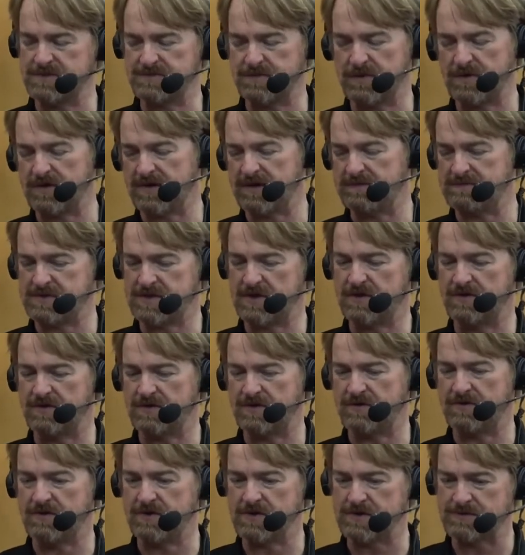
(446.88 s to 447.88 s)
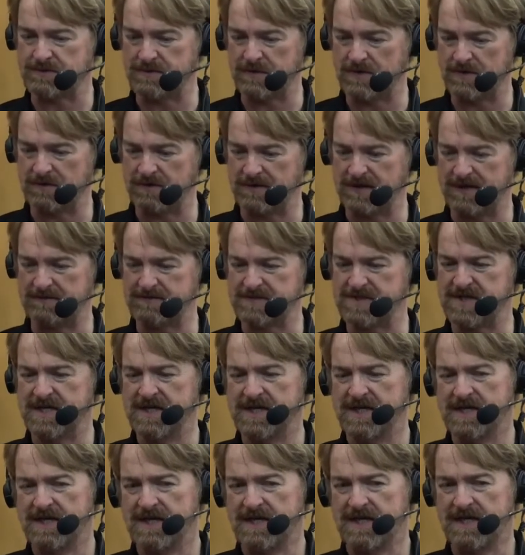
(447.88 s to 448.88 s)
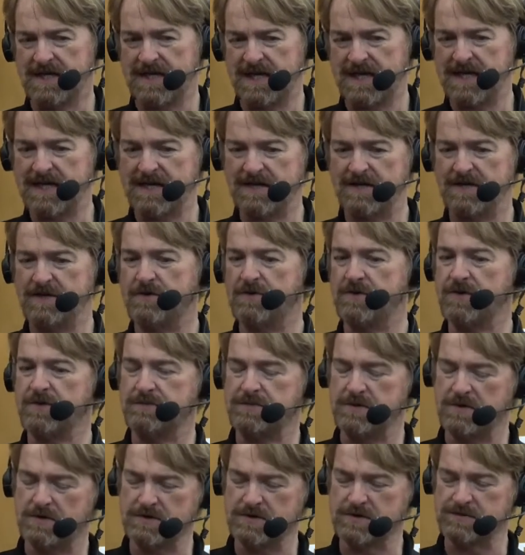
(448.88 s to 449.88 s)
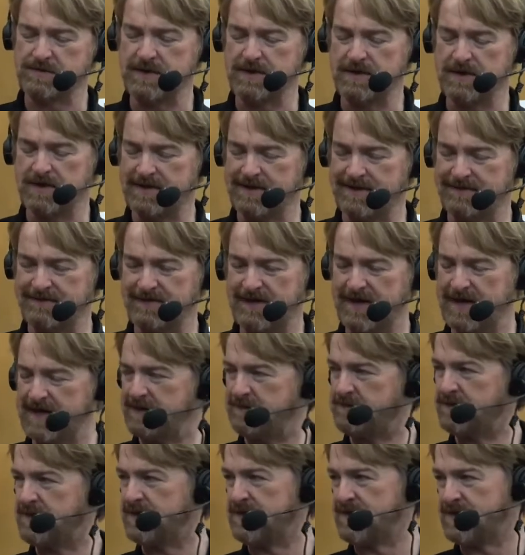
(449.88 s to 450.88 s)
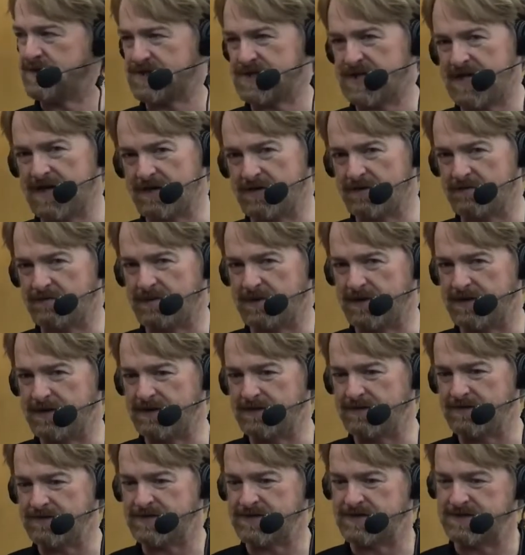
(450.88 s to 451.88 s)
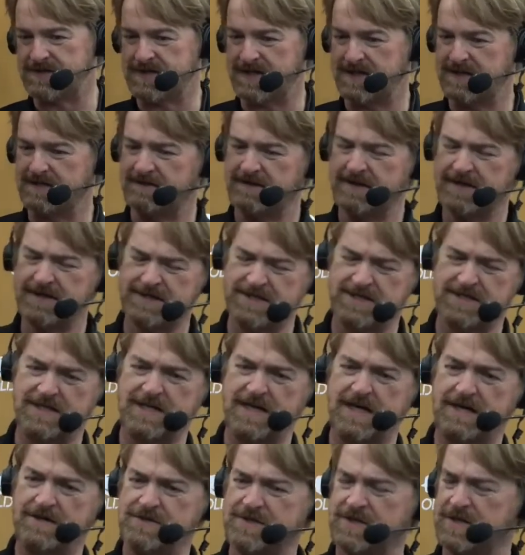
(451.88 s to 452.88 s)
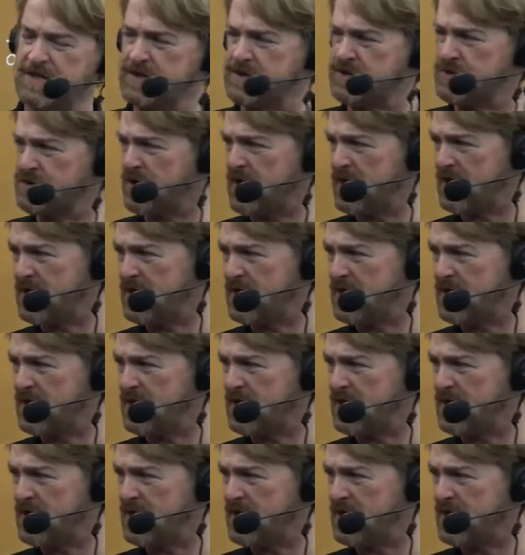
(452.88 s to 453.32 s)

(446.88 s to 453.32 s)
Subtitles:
programs and all the girls programs. And I know it goes beyond finding one of the soccer players and saying, hey, son, how'd you like to try